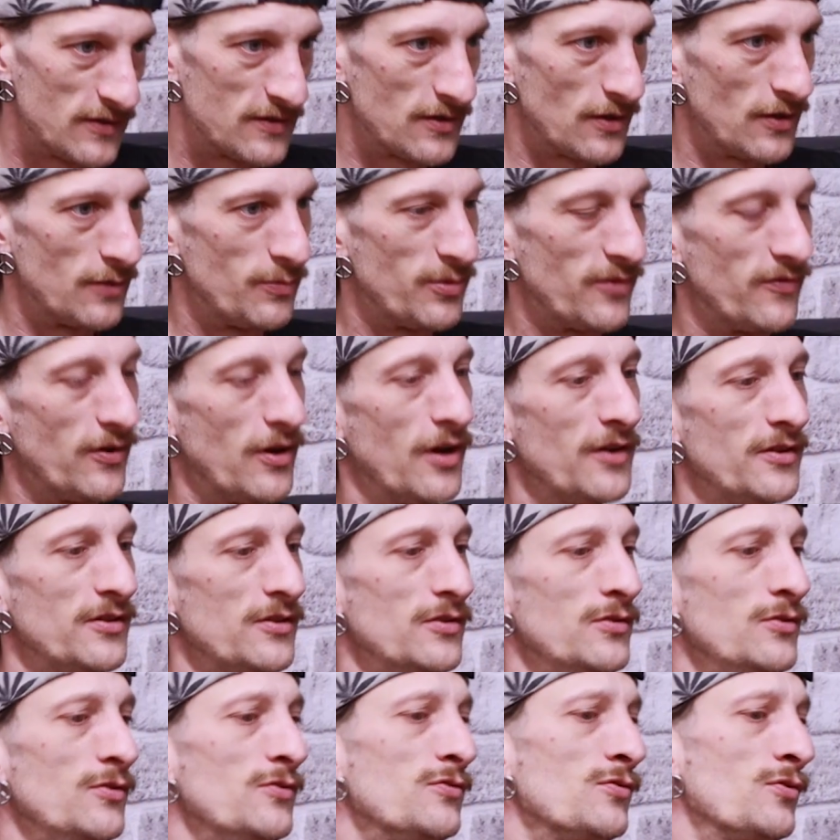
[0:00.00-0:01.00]
So
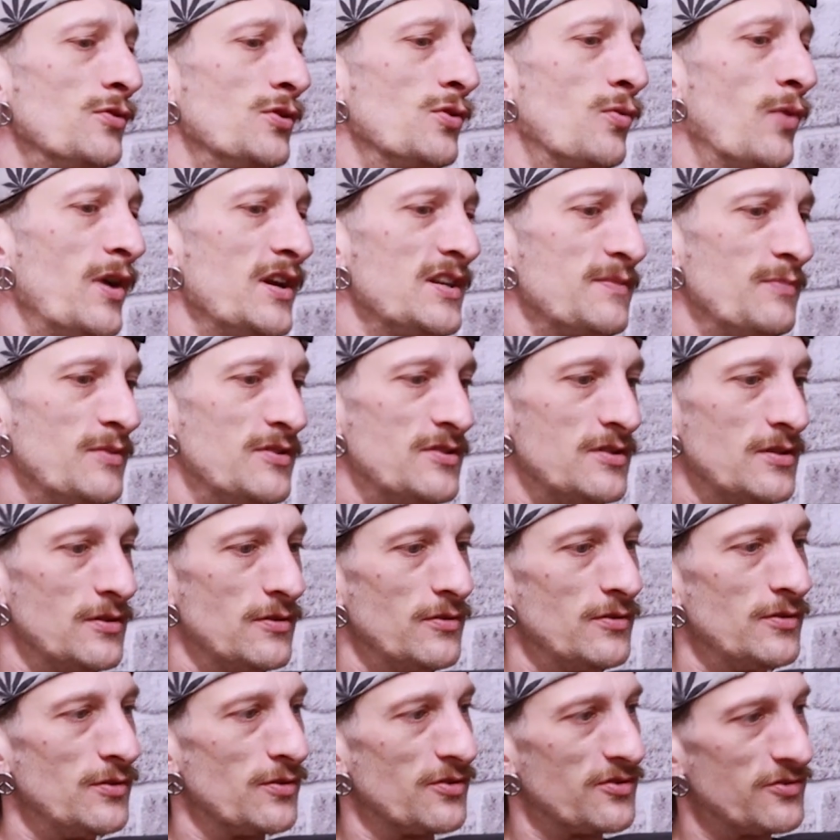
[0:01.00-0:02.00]
providing you use all your waste
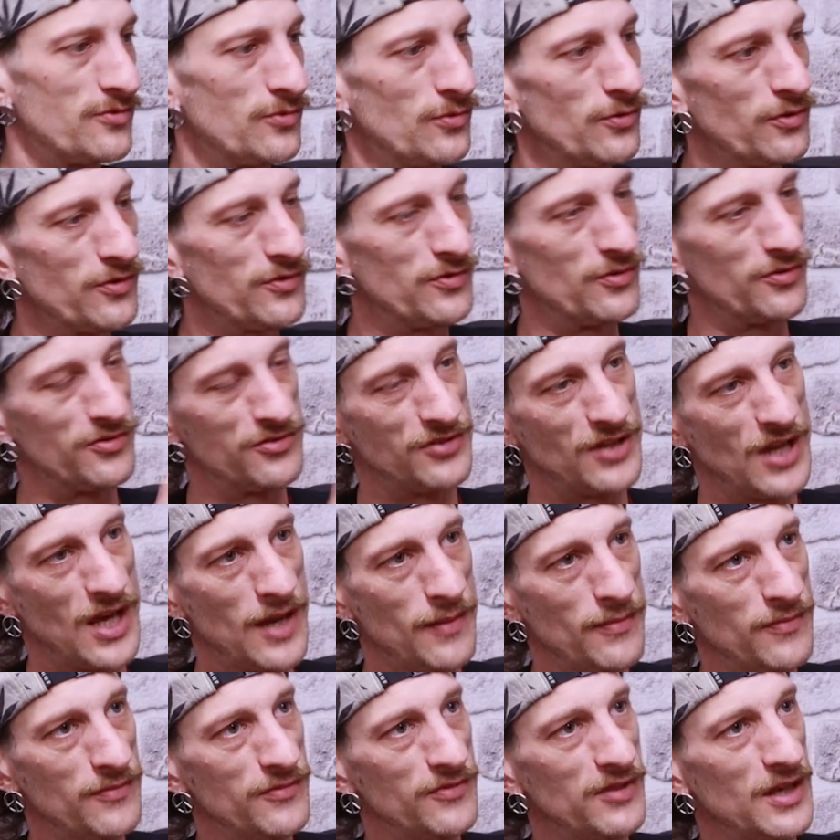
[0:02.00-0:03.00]
material, your stalks, your
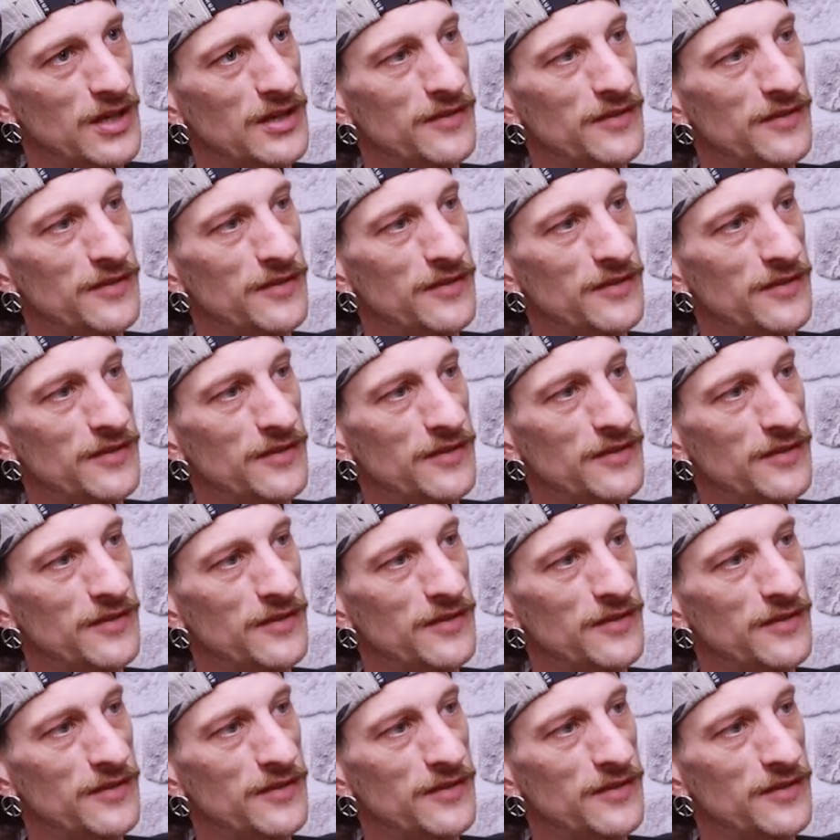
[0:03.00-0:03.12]
stems,